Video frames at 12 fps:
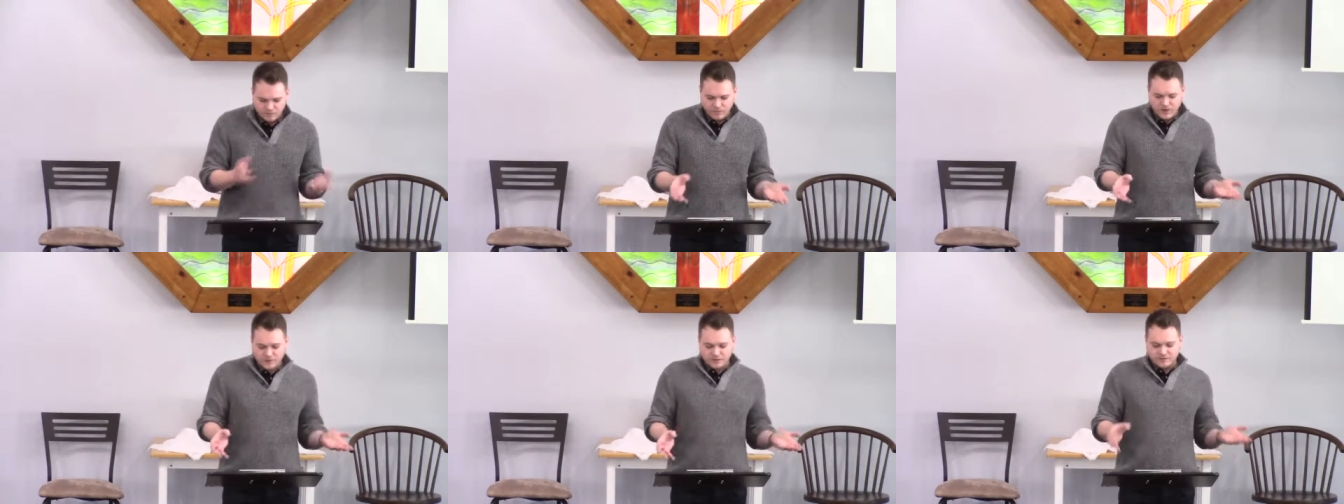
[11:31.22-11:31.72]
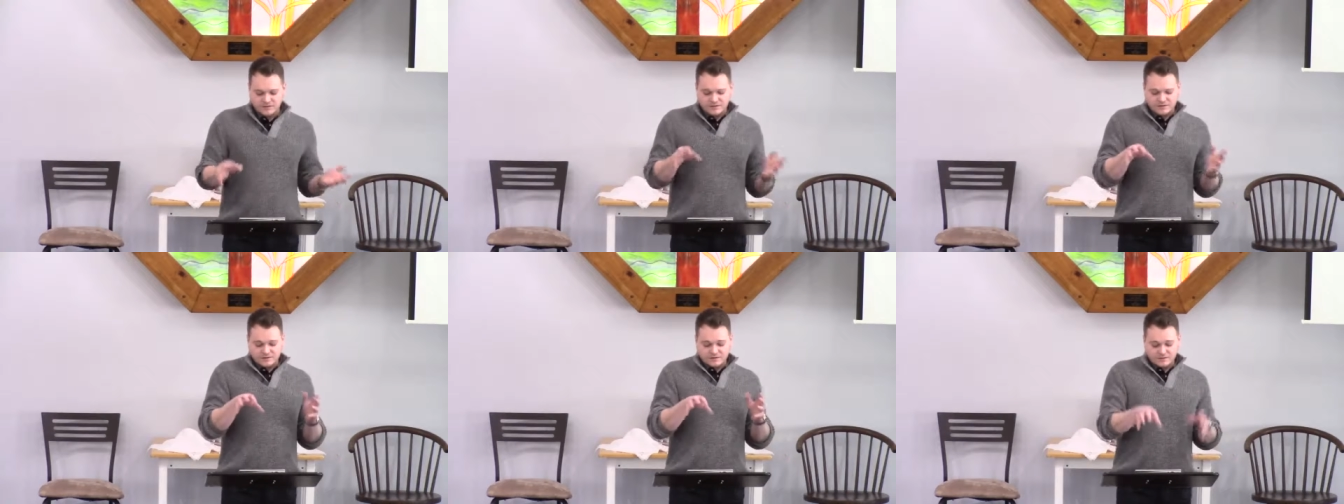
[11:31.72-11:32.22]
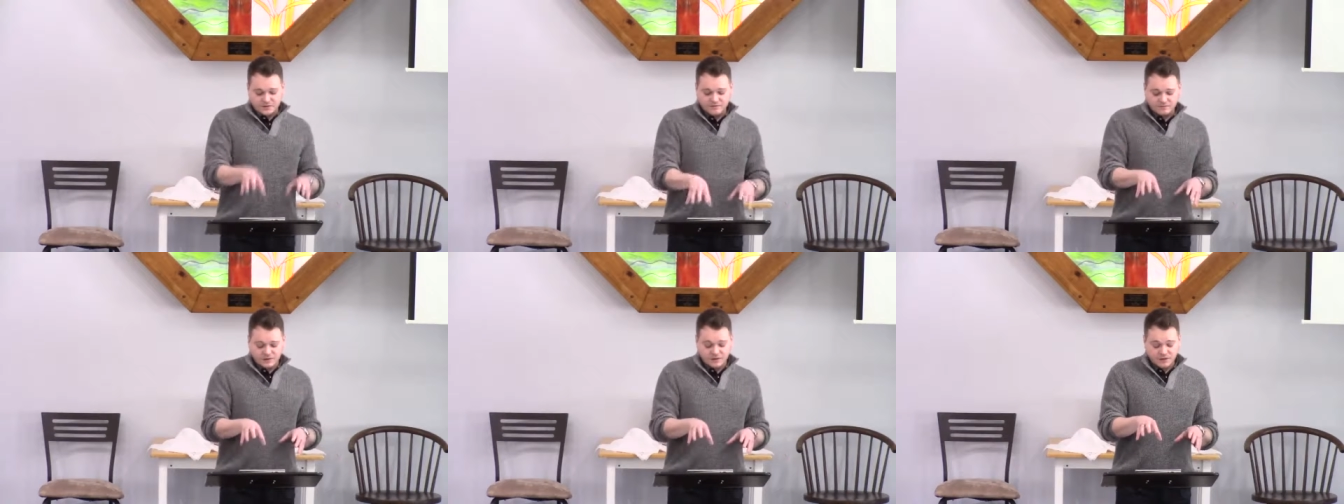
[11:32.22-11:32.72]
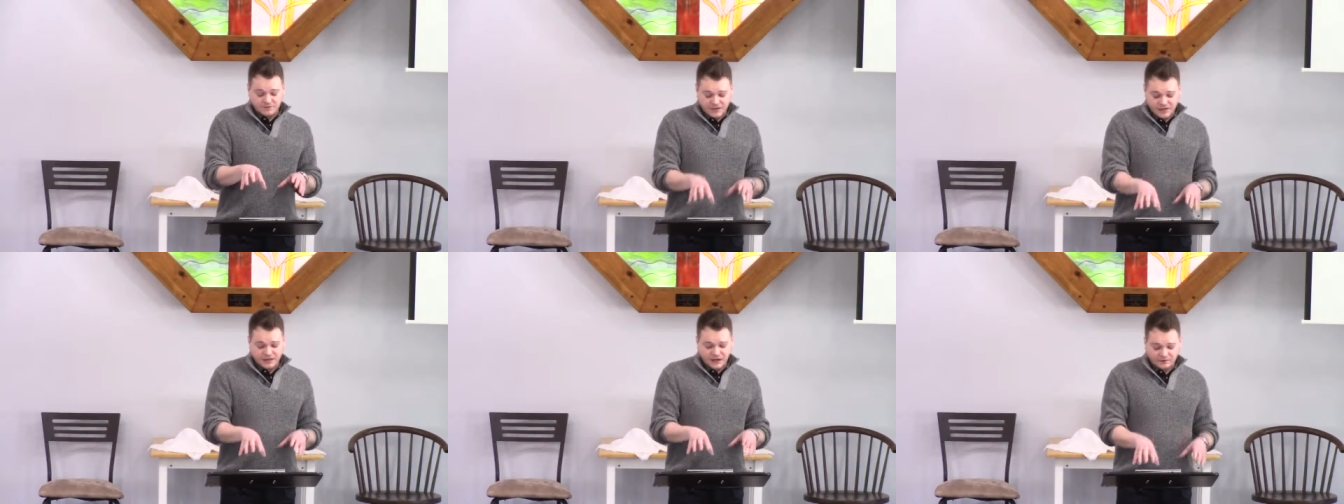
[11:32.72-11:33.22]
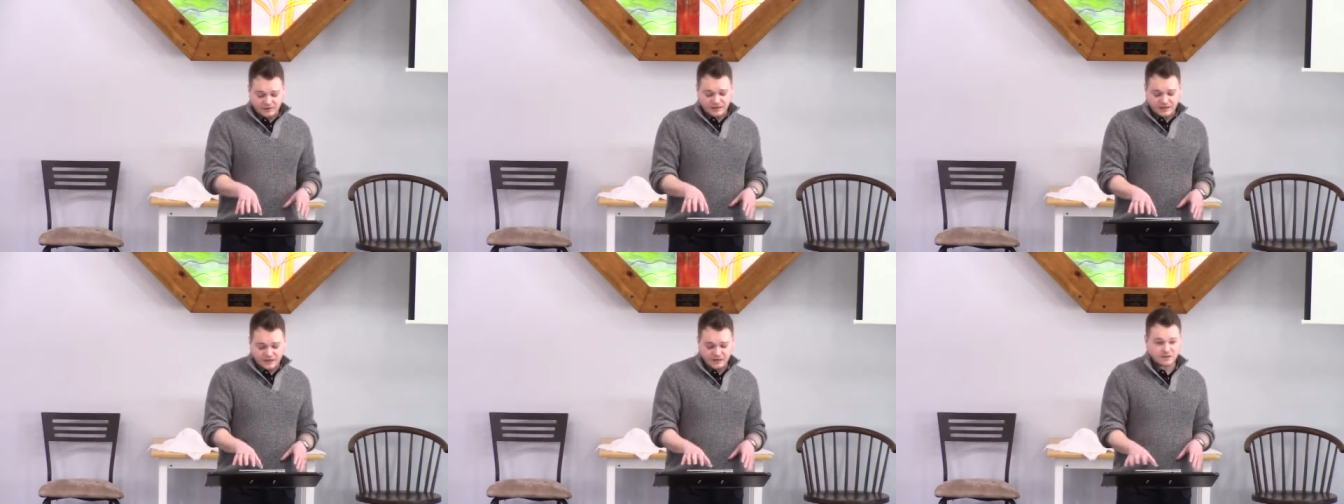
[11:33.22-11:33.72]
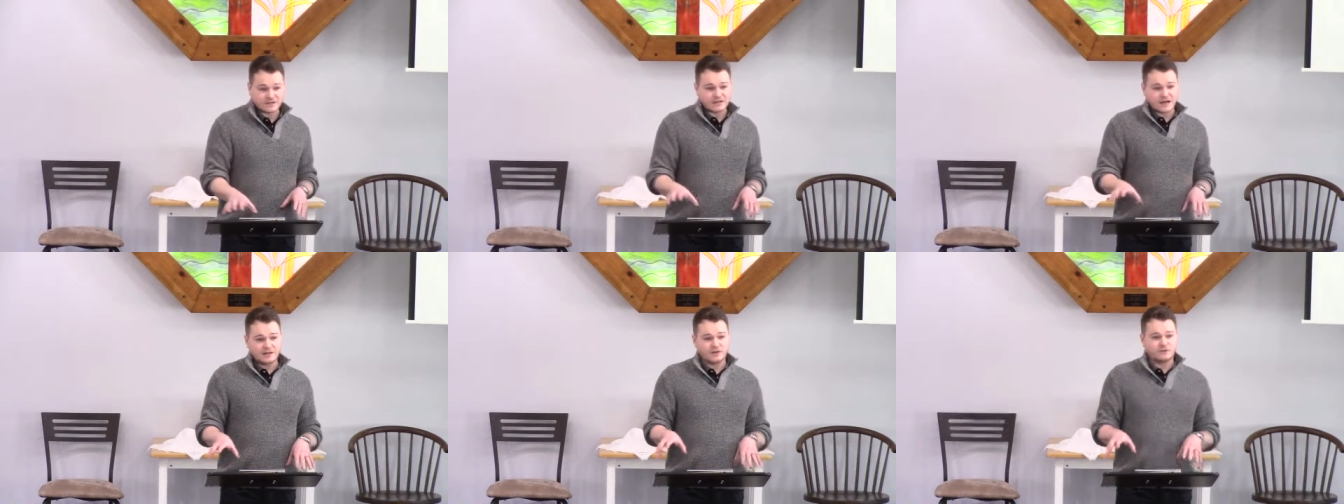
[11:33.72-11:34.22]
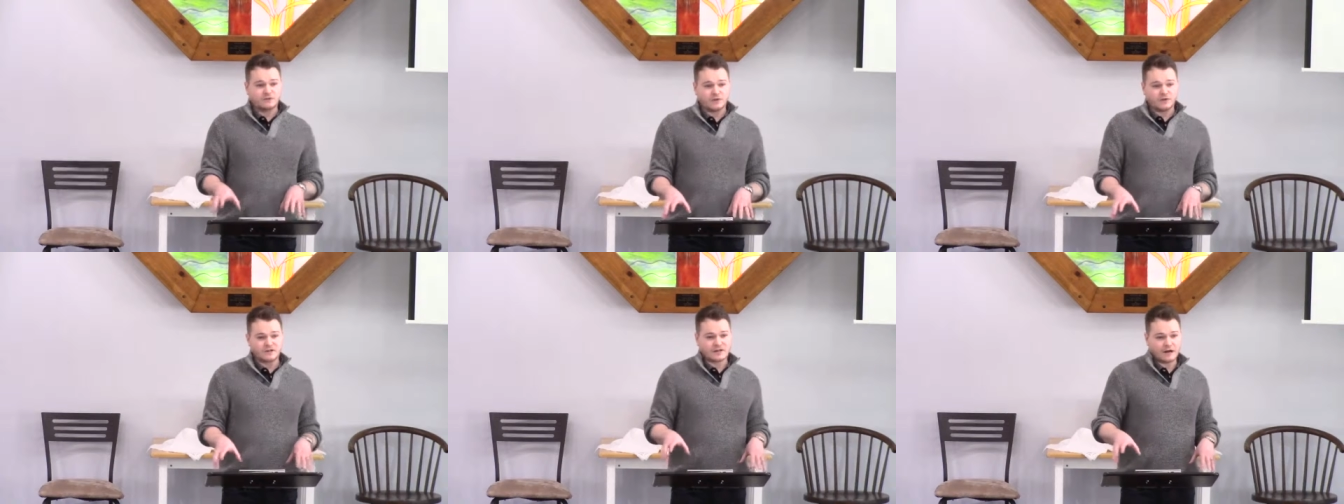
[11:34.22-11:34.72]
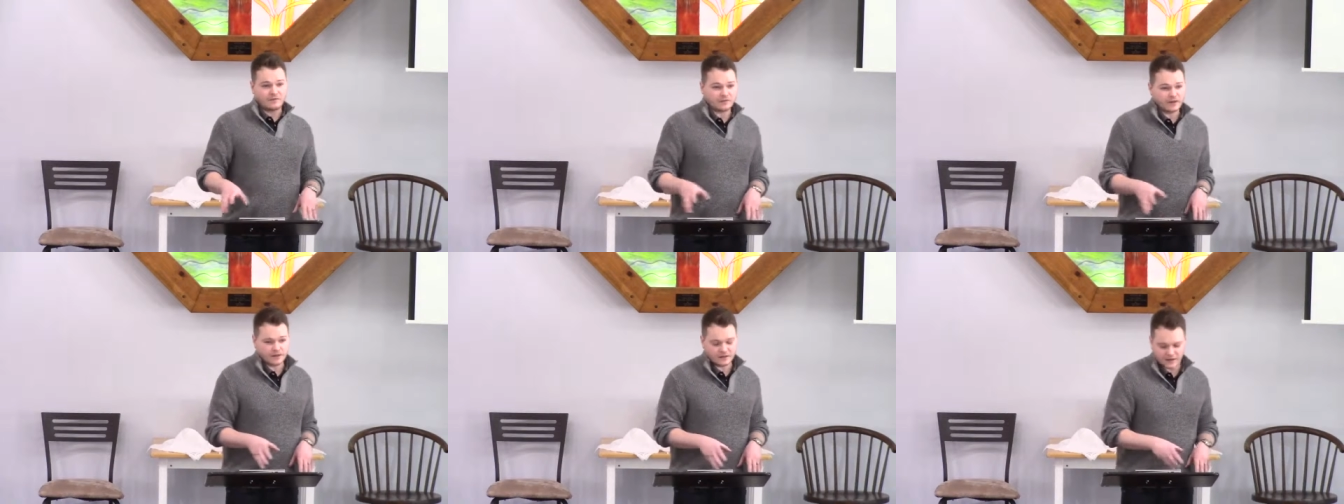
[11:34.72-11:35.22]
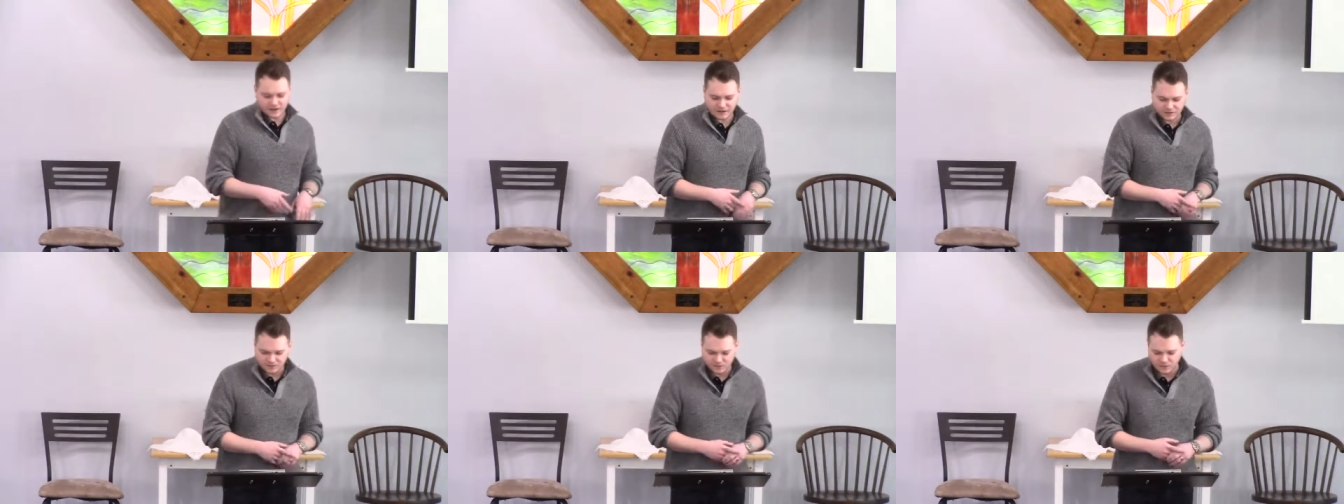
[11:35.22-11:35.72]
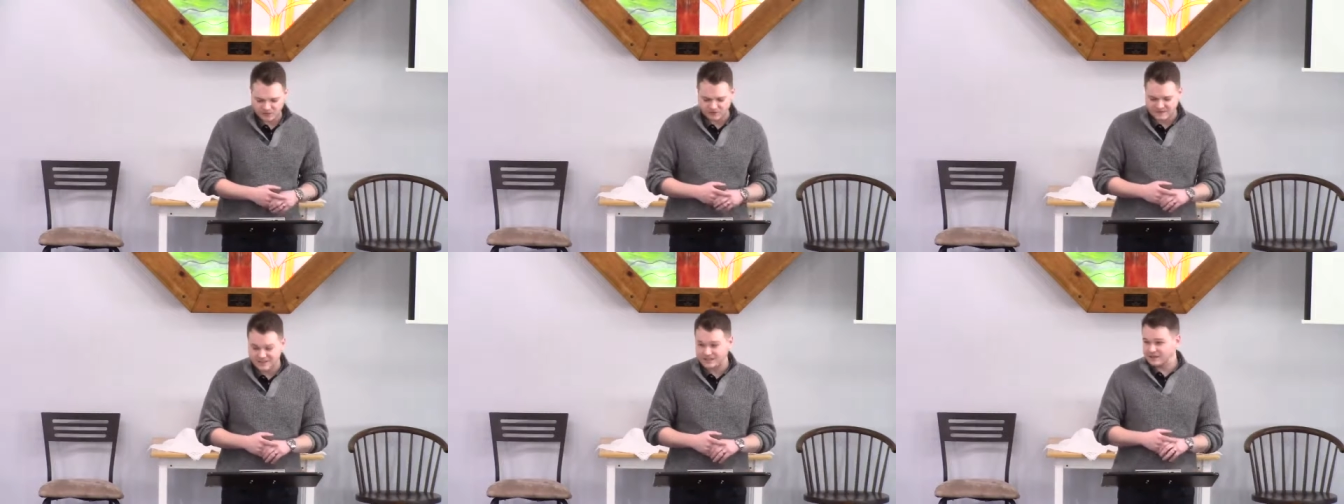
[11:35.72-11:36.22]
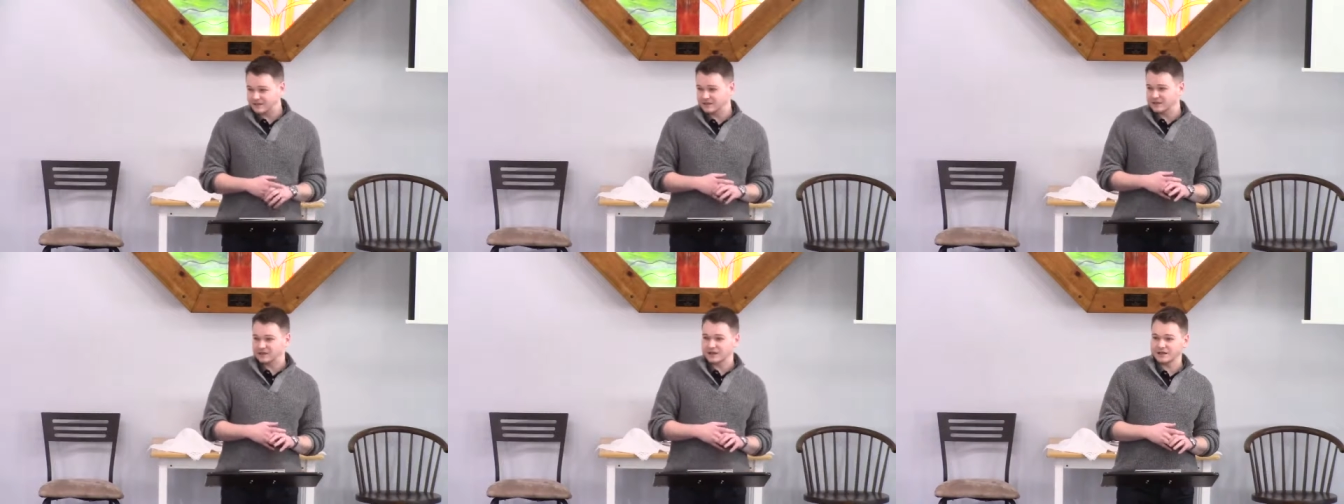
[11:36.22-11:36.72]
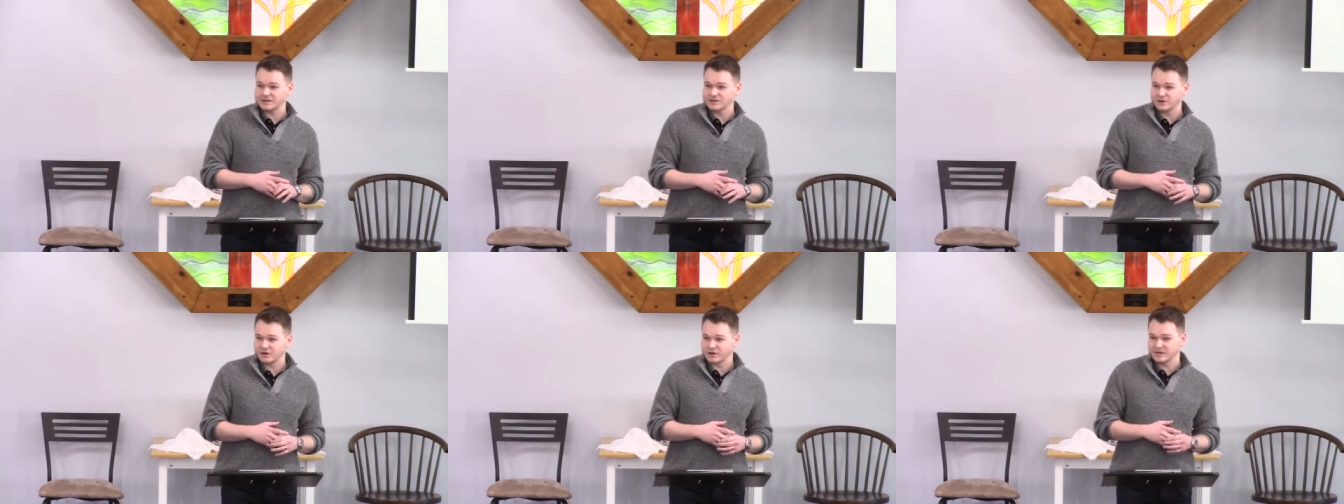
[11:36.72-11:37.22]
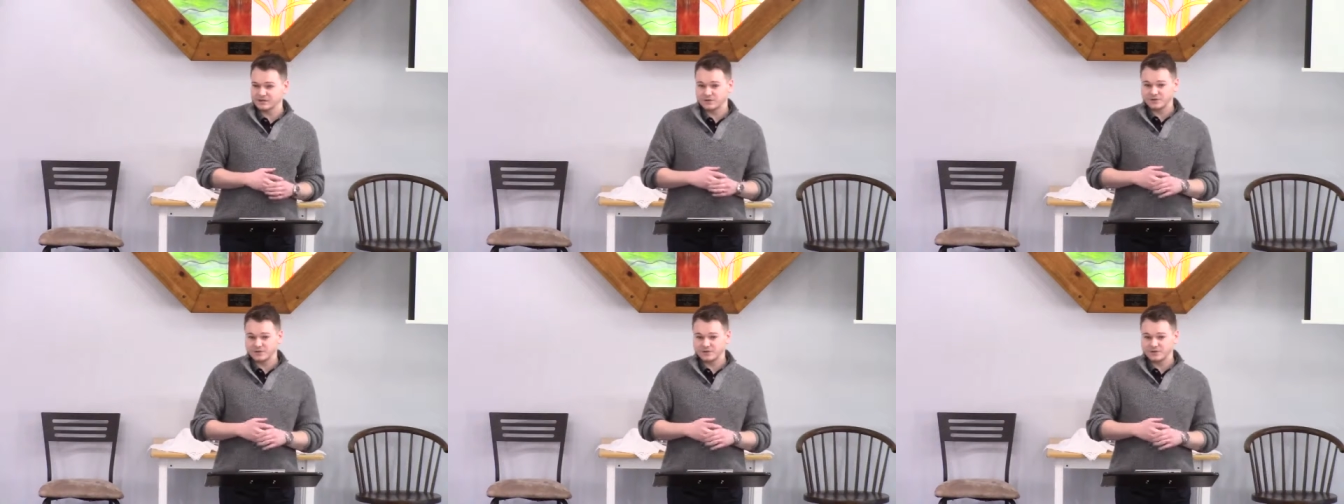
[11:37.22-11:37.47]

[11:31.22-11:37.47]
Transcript: Now, the, the, the Davidic covenant here is not the first covenant that we've seen in God's story, is it?